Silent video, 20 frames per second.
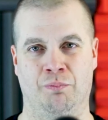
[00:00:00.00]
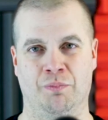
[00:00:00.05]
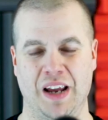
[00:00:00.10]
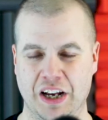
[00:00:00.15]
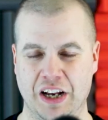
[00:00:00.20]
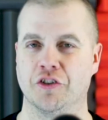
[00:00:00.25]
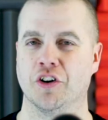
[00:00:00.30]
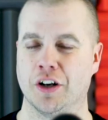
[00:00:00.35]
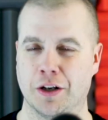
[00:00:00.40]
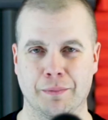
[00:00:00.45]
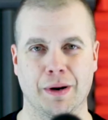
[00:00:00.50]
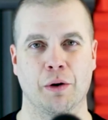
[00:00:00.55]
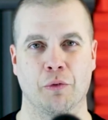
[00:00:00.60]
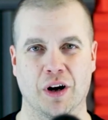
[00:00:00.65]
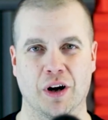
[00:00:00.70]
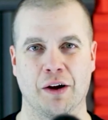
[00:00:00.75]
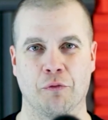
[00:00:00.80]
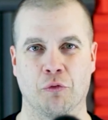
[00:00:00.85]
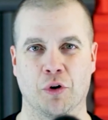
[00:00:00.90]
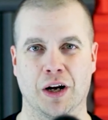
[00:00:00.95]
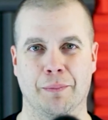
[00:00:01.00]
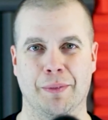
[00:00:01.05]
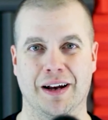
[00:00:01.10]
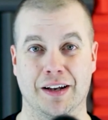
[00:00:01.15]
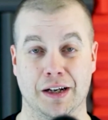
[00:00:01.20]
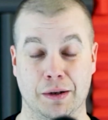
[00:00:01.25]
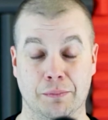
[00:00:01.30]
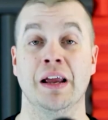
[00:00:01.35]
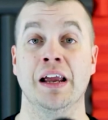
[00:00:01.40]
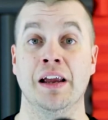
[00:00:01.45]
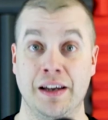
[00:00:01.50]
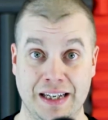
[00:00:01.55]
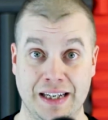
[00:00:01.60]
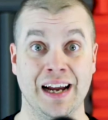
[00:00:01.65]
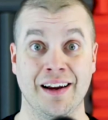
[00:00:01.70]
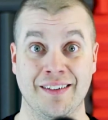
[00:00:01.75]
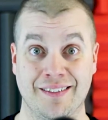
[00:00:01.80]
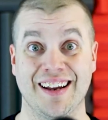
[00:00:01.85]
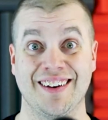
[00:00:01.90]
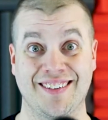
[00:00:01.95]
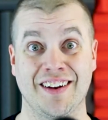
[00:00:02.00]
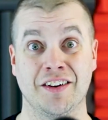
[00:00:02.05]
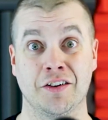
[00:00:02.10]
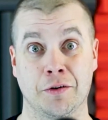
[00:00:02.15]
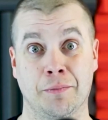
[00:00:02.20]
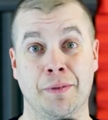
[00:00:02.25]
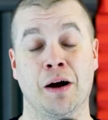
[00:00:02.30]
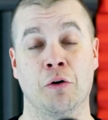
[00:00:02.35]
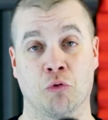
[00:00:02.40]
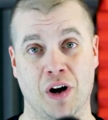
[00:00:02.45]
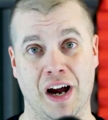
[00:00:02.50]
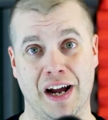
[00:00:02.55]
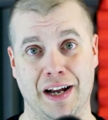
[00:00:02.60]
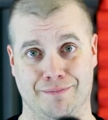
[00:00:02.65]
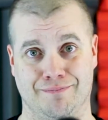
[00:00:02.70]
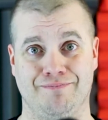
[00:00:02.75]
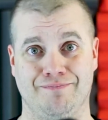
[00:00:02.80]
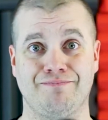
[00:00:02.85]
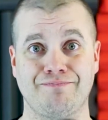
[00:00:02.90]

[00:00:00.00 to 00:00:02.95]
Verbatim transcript: and judging by what I've read about him, yeah, that sounds about right.